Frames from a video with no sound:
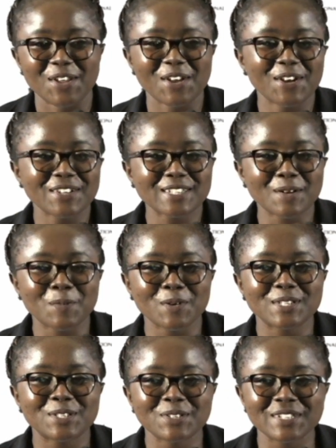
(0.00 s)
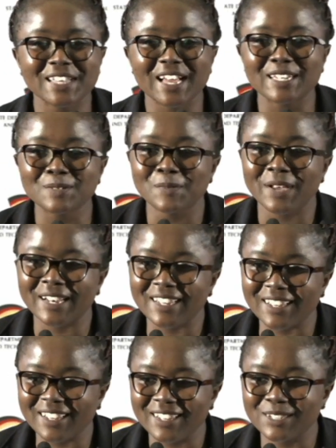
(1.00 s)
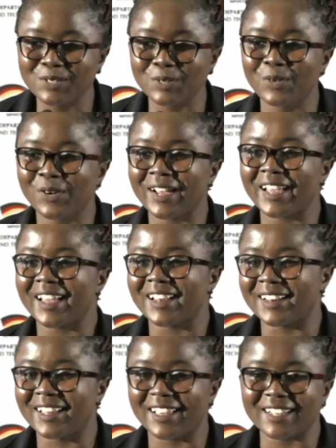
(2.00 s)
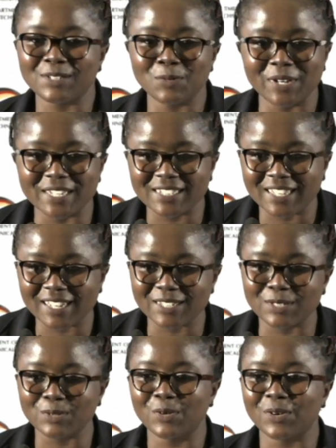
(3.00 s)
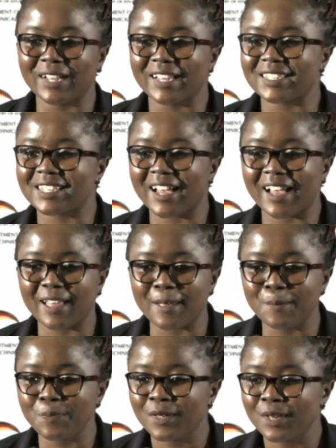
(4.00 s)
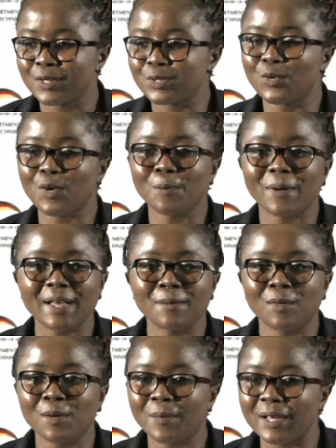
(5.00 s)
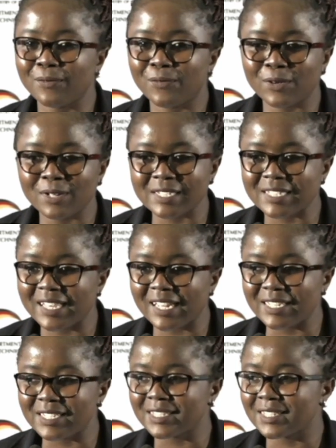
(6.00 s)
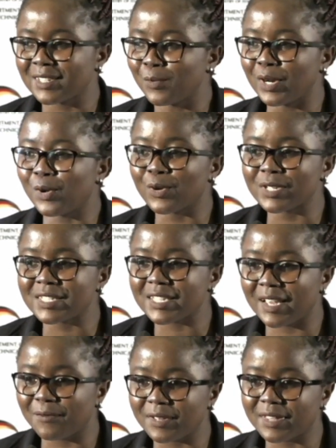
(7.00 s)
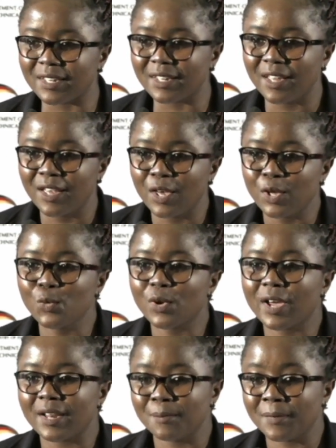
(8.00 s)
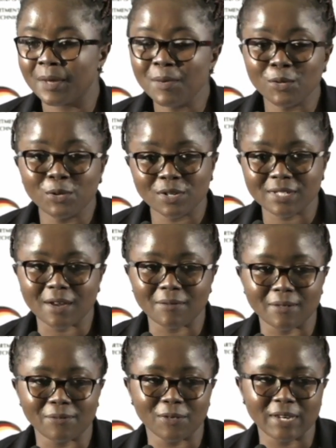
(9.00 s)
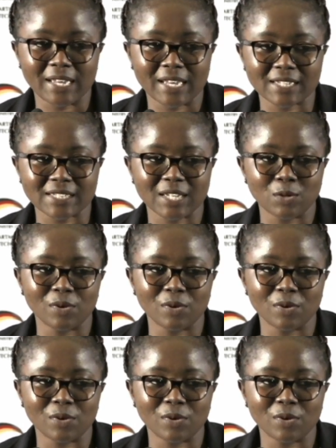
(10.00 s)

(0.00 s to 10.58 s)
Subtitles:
You're not supposed to use that money to go and get wasted, to go get high, to go buy mobile phones that will cost everything. maybe you don't have a phone, yes,